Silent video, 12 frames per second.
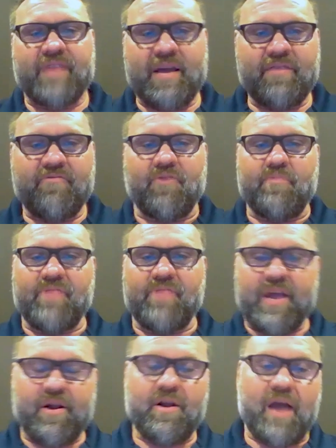then from
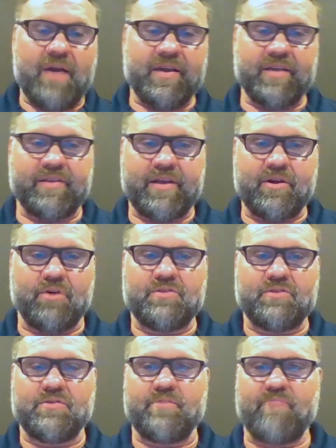there, I can then go
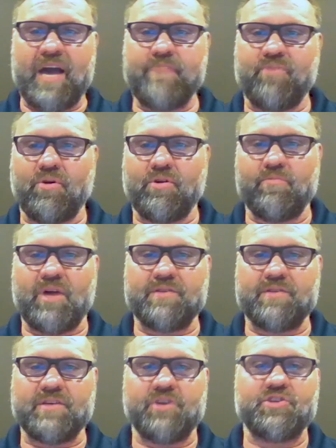to the bipolar
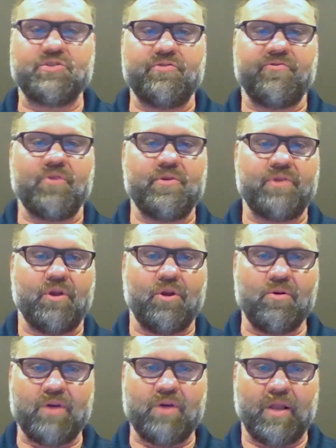montage to further
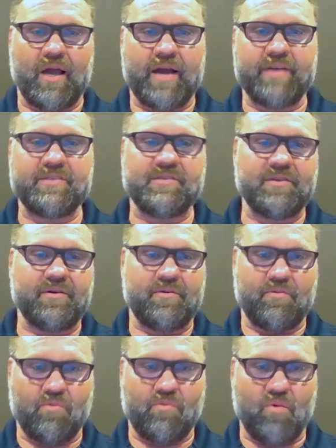localize
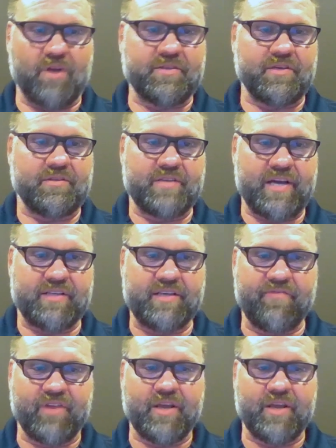the
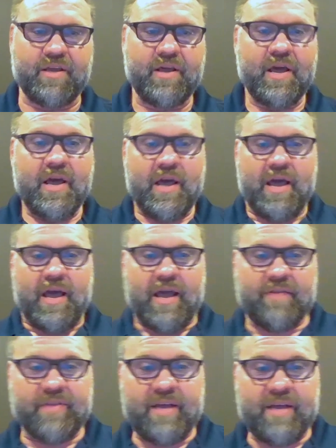activity.
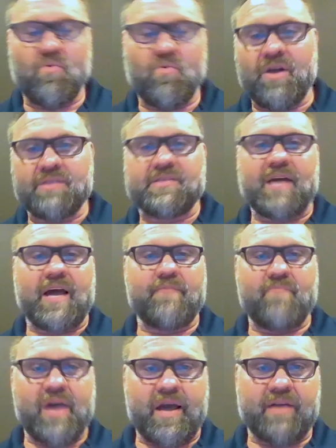And then once
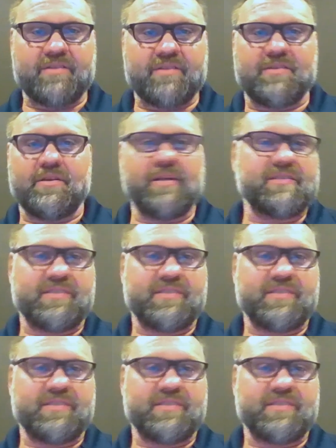I'm at, let's